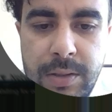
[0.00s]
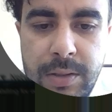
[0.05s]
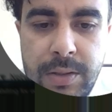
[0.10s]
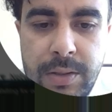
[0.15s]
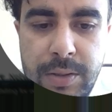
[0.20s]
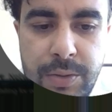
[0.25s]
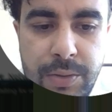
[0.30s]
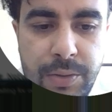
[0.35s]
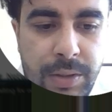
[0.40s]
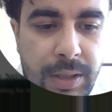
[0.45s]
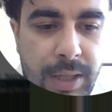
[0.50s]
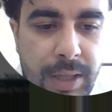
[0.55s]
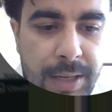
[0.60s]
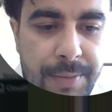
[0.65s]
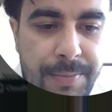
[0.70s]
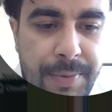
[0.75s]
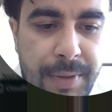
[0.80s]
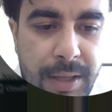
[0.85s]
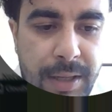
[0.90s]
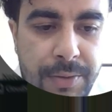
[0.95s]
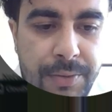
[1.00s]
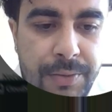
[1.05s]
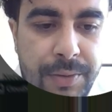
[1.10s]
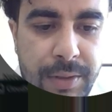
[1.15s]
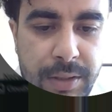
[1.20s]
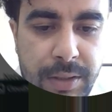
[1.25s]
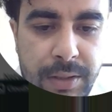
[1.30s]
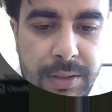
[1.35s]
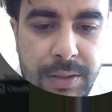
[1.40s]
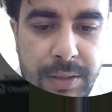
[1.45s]
So the IP
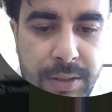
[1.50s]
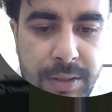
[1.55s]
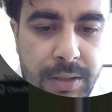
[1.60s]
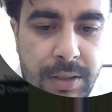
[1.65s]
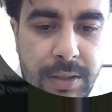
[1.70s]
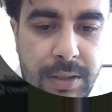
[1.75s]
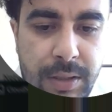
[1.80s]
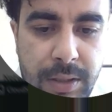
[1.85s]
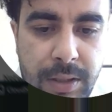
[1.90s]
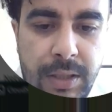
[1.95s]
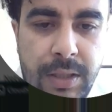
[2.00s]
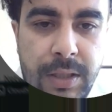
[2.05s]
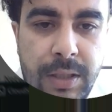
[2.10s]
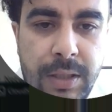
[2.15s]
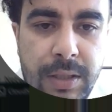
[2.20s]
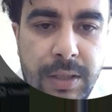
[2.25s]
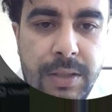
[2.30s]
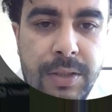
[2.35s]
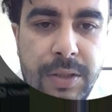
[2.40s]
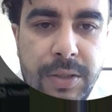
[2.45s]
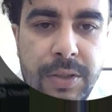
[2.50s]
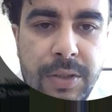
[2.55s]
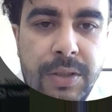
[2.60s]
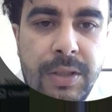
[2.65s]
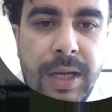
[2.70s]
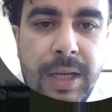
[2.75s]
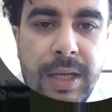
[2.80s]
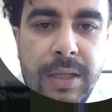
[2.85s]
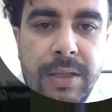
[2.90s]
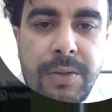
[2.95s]
address is
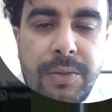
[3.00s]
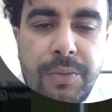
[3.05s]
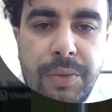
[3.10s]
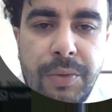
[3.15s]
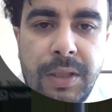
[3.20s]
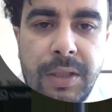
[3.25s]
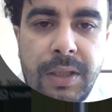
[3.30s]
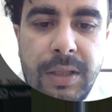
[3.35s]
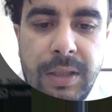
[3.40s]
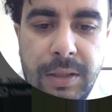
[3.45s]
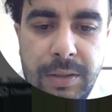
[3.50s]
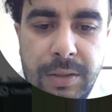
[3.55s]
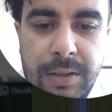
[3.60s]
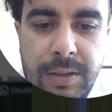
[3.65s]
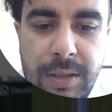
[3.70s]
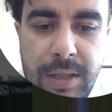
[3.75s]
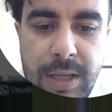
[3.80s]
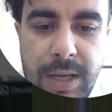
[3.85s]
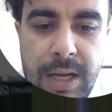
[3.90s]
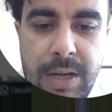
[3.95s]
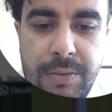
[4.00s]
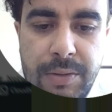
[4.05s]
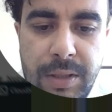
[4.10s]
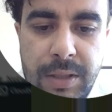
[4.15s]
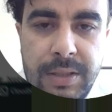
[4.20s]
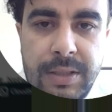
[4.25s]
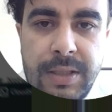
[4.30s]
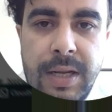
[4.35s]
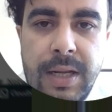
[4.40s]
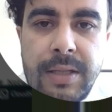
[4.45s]
we now the
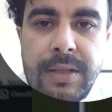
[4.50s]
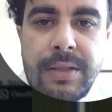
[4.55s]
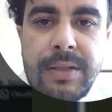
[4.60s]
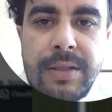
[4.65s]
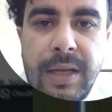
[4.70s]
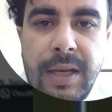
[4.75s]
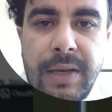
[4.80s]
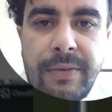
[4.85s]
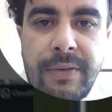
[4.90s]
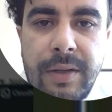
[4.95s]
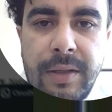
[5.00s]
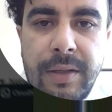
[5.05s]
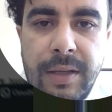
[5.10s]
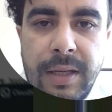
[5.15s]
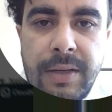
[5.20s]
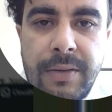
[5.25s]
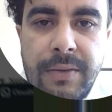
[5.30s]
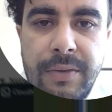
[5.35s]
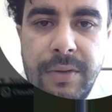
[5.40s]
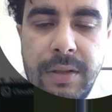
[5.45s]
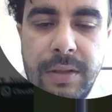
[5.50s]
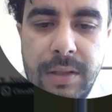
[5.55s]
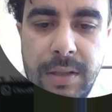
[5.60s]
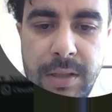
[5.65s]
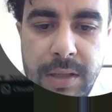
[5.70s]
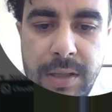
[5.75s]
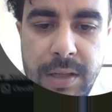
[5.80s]
instance is available.